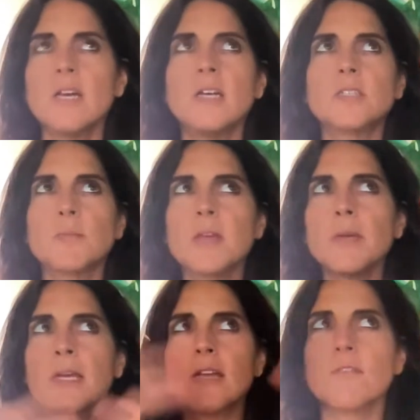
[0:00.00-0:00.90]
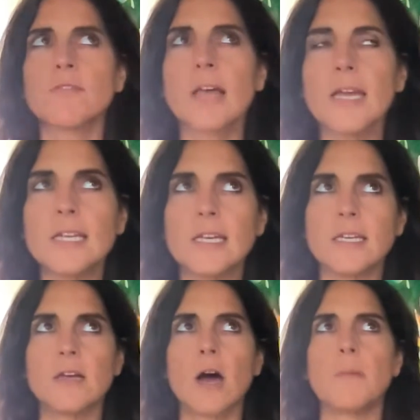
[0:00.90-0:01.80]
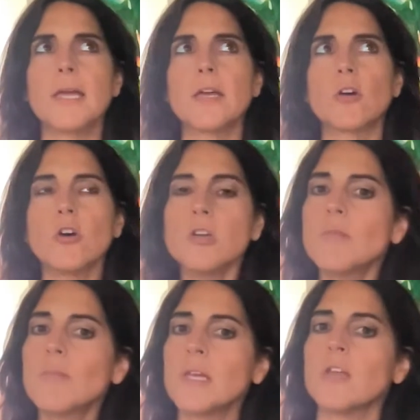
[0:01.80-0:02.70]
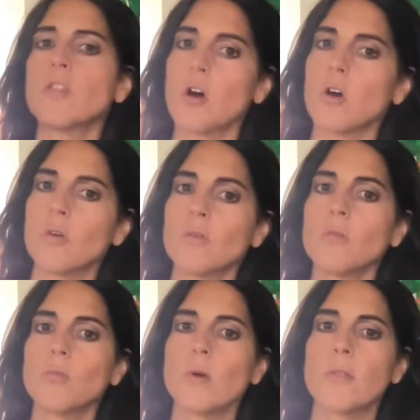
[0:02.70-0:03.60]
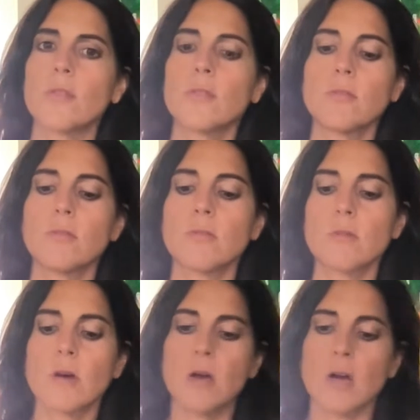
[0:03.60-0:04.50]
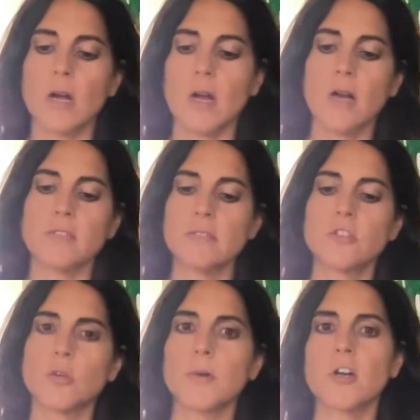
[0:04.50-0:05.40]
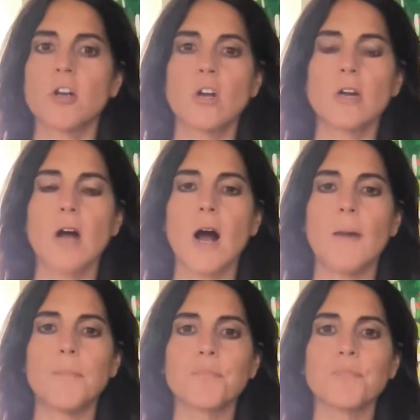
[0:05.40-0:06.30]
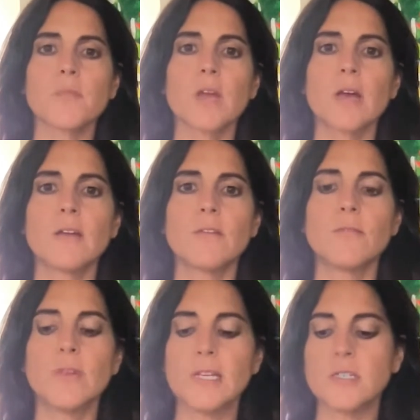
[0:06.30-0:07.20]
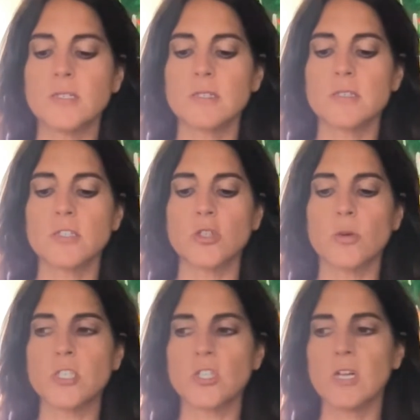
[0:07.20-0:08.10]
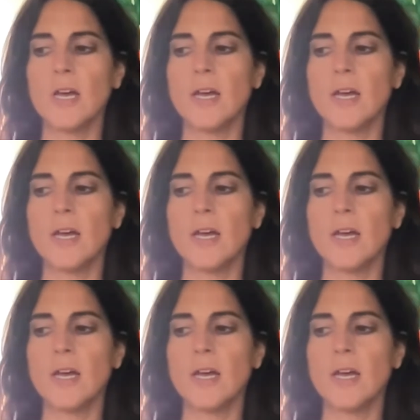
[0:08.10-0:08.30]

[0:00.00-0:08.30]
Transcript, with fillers: something being inflated. Um, it could be though with uh, a Jupiter um, Venus situation